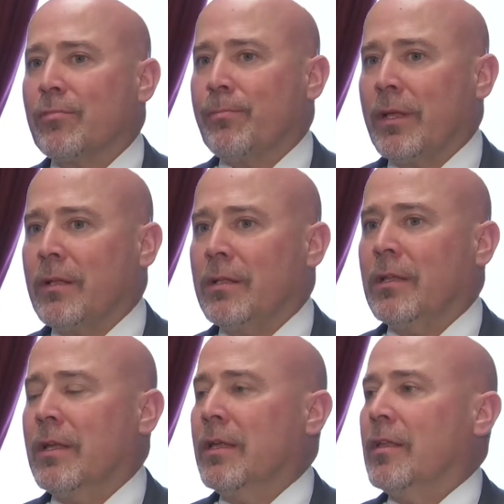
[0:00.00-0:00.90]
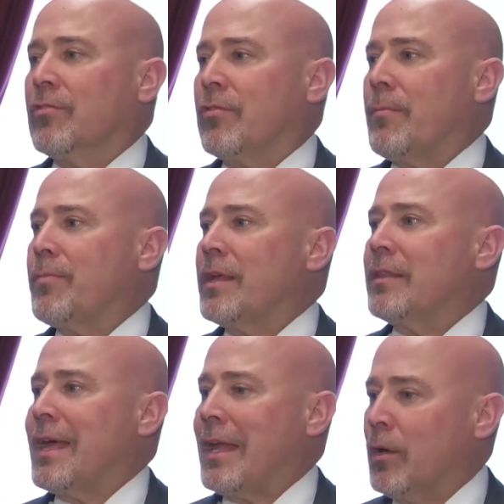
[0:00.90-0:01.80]
bill something
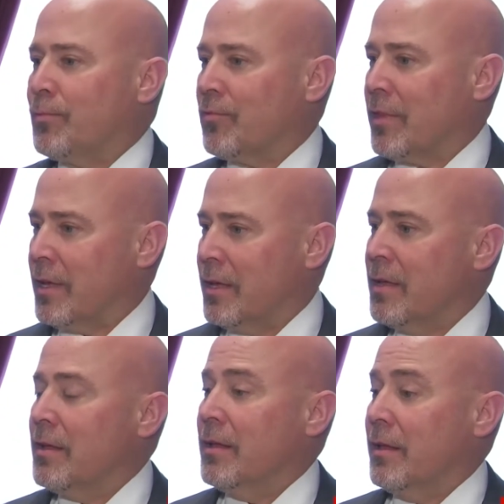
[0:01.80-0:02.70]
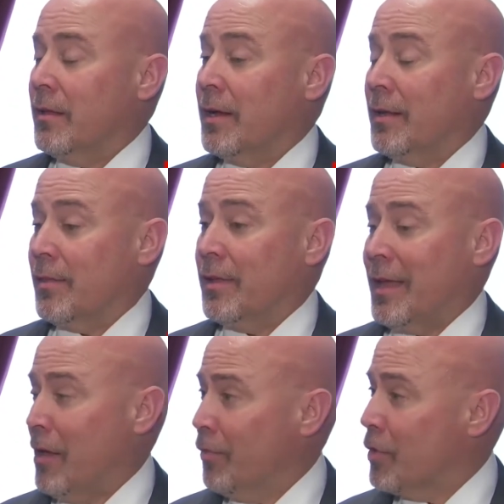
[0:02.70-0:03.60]
that helps the
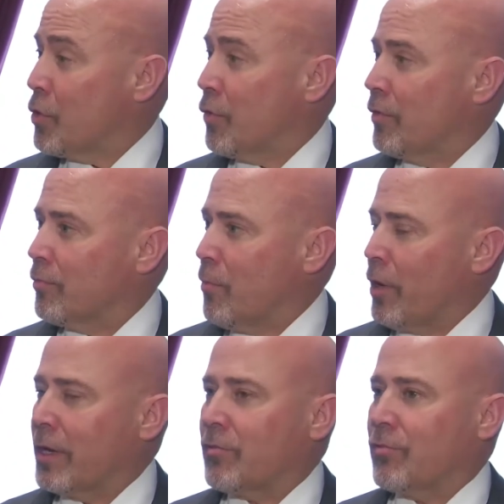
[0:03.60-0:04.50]
health insurance market